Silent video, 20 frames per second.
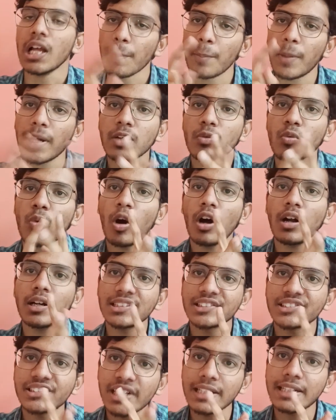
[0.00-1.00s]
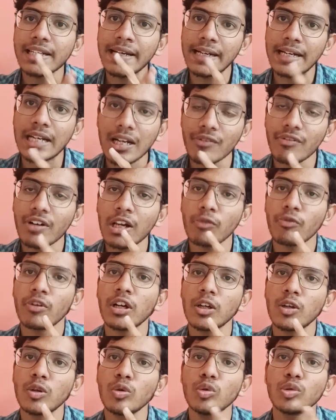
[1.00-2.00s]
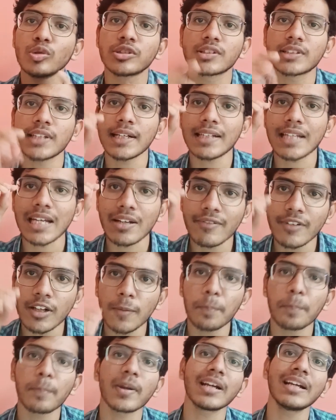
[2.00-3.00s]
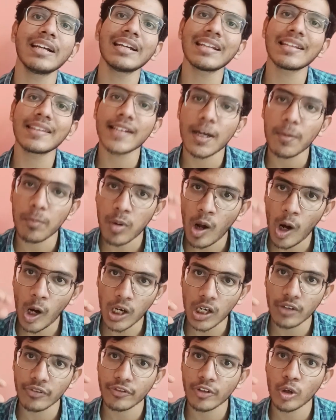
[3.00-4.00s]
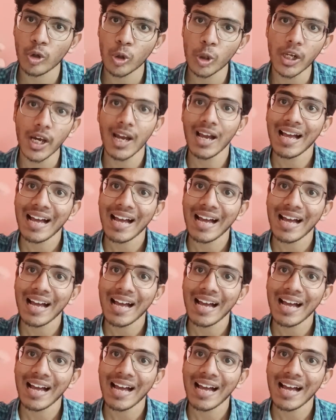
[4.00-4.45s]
But what set interval will do is that it will print the block of code